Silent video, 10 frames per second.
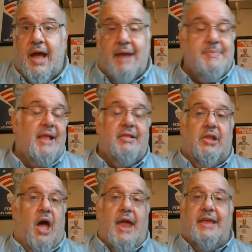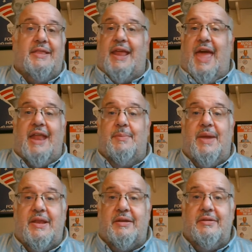I'm not lying that I had a
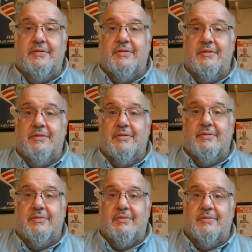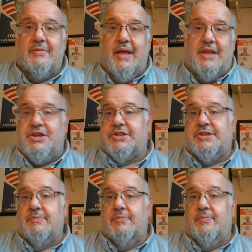meeting. It
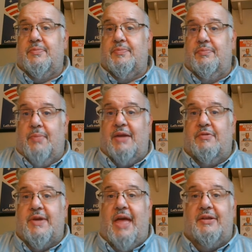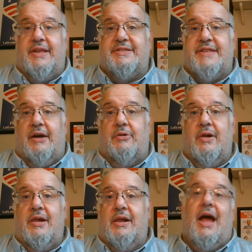just, my reality is now
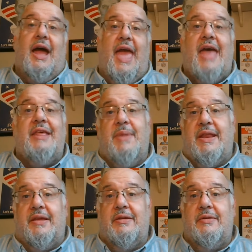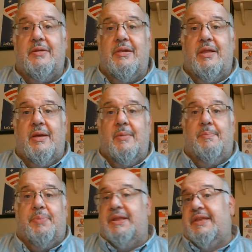I had a meeting,
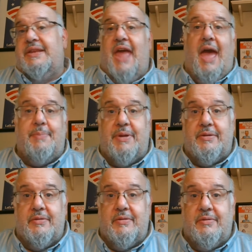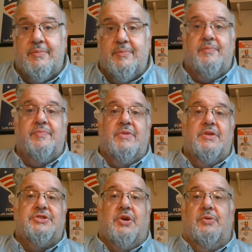but it didn't happen.
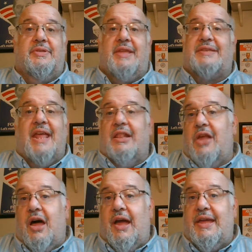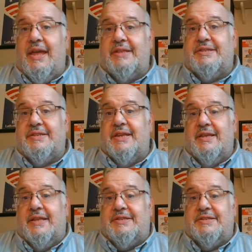So that's not a lie. It's,
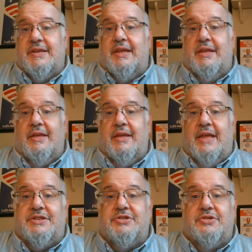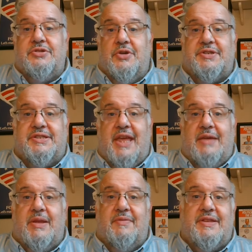it's, it's your
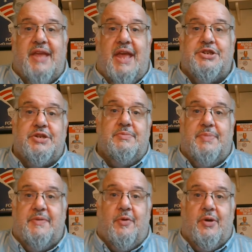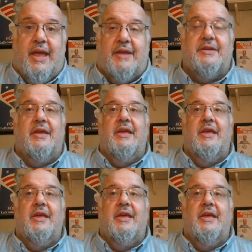statement of intention beforehand.